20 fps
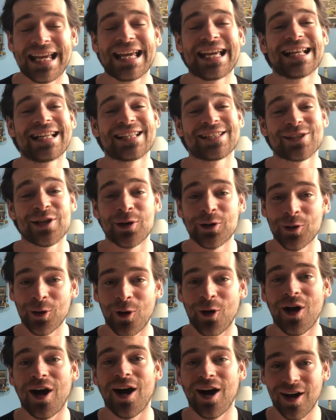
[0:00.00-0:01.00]
it is a
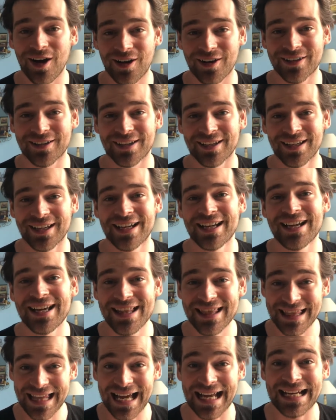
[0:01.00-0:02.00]
lot harder
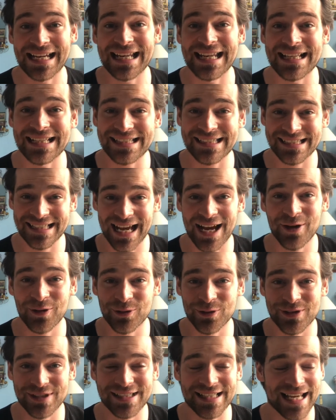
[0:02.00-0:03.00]
than it
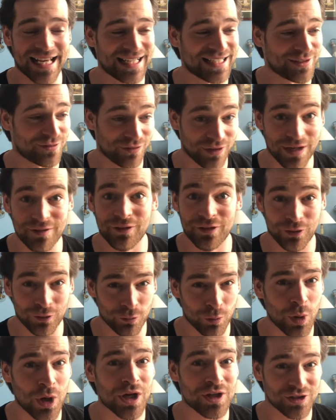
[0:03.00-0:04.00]
sounds, and
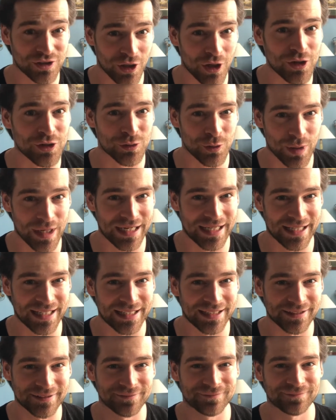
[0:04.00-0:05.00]
500 words goes quickly.